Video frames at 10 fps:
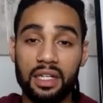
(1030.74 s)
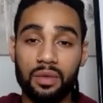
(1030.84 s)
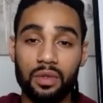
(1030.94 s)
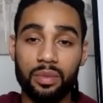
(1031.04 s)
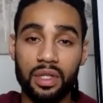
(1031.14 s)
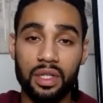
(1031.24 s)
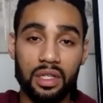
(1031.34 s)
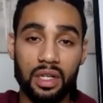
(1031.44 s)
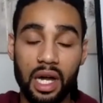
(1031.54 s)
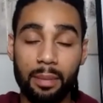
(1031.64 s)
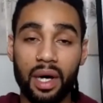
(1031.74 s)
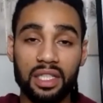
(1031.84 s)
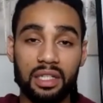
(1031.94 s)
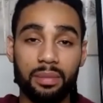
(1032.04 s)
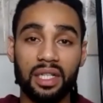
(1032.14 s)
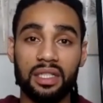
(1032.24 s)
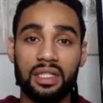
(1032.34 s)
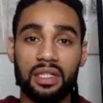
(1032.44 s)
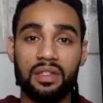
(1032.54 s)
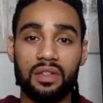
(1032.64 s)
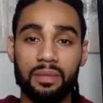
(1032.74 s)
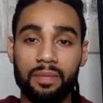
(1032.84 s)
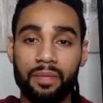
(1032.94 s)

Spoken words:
would be a buddy system.